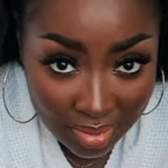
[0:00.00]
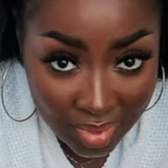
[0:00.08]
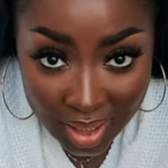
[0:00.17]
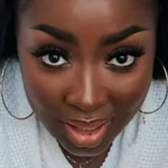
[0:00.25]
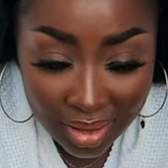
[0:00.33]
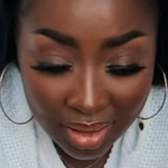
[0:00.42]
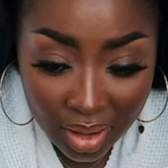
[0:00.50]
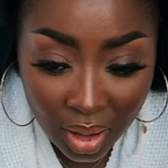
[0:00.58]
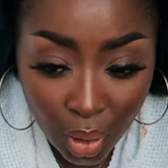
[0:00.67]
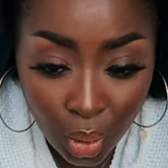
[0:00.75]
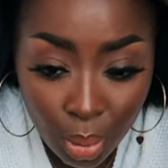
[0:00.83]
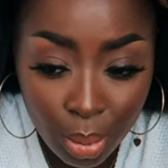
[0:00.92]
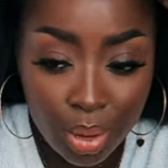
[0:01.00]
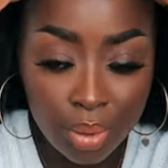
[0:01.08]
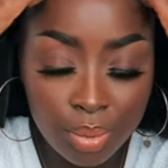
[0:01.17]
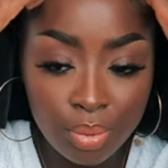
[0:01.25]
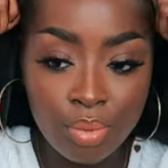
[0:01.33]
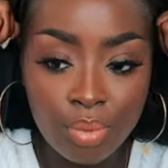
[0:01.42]
Tuck in the comb,
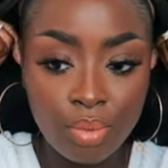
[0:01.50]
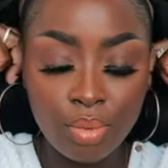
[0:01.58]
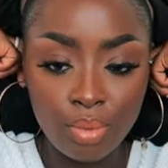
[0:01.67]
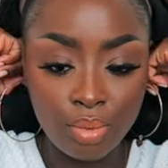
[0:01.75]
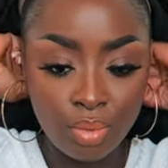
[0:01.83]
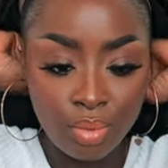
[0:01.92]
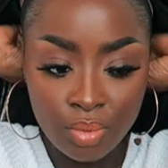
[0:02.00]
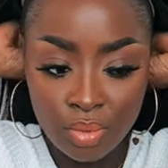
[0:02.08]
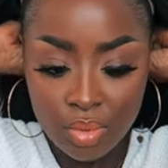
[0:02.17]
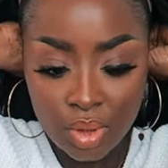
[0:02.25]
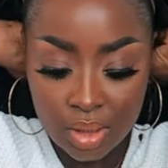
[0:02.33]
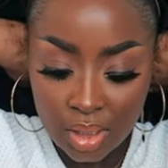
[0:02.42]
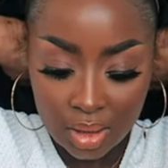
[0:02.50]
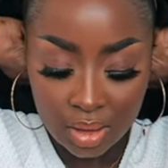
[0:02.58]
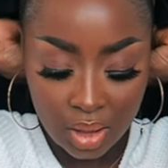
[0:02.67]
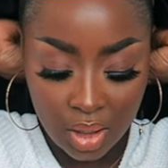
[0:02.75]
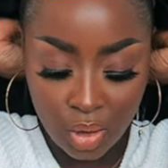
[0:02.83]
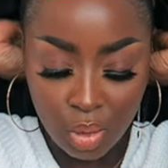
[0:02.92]
tuck the
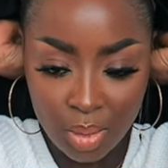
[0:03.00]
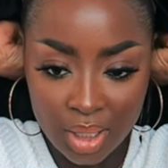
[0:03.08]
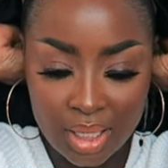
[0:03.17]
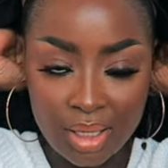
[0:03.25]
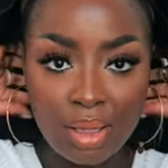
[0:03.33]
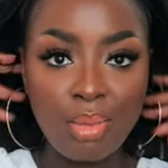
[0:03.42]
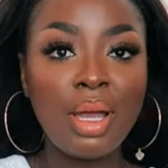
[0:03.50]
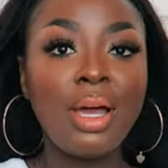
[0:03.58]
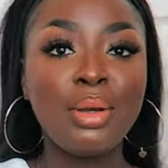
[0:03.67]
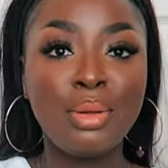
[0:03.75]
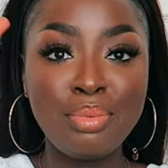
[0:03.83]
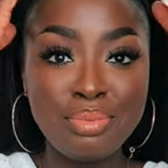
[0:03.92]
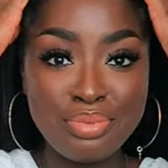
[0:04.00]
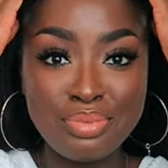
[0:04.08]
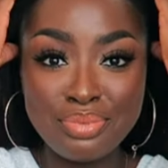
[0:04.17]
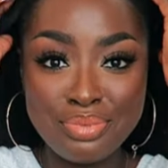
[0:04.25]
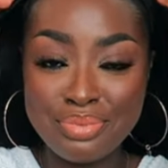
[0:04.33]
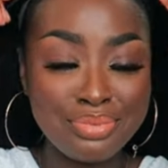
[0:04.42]
comb in the bottom,
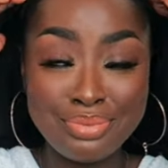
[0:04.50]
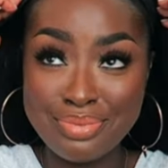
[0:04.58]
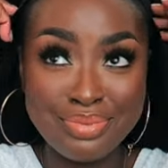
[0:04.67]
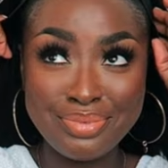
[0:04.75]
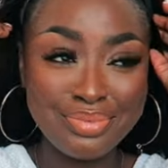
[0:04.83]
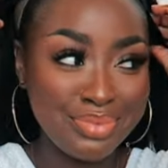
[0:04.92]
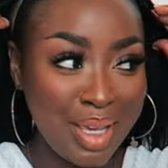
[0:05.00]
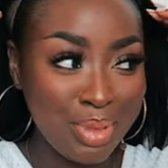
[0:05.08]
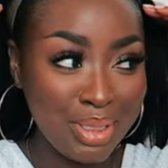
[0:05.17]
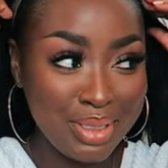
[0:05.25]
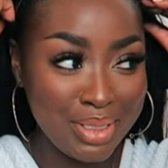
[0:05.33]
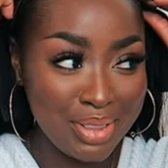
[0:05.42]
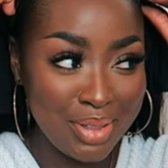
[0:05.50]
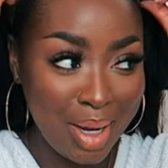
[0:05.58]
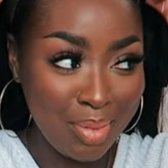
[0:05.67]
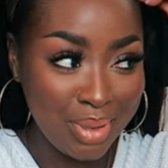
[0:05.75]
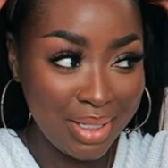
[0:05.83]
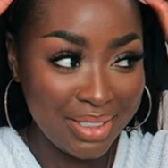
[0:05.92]
put the
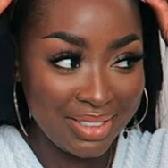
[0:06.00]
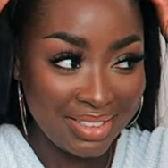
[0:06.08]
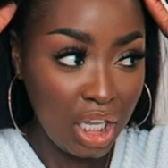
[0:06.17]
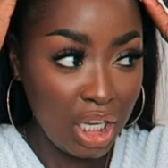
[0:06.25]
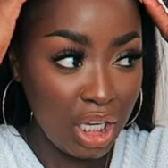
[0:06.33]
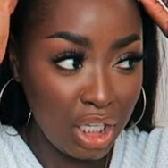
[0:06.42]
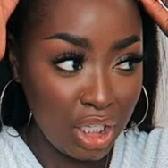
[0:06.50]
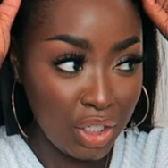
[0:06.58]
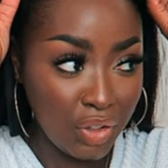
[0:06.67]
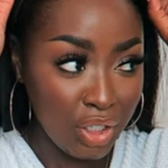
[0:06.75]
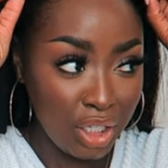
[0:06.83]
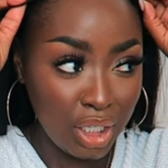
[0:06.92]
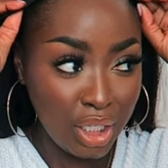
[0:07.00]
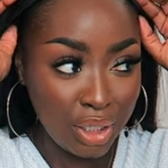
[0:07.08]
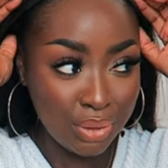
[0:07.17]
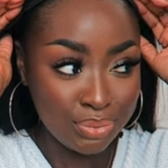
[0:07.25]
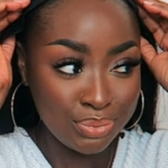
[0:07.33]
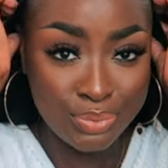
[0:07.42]
strap on,
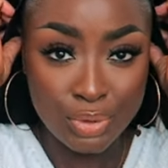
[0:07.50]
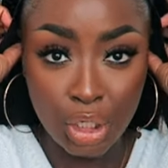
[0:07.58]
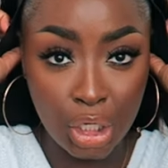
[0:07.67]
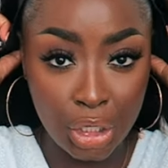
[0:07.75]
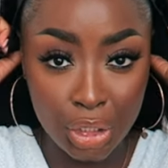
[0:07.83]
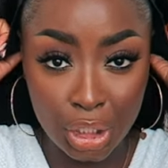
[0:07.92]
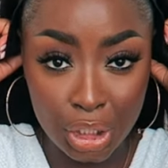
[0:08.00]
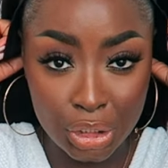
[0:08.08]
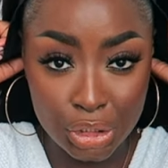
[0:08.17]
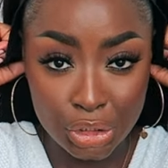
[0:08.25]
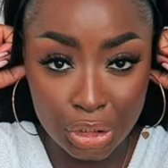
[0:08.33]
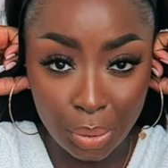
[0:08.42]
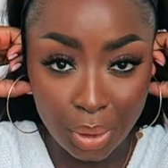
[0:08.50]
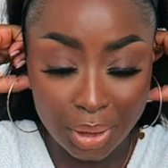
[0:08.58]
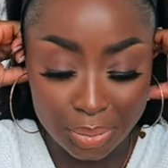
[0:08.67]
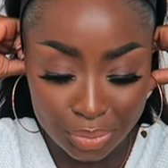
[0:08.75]
literally, nothing else to it.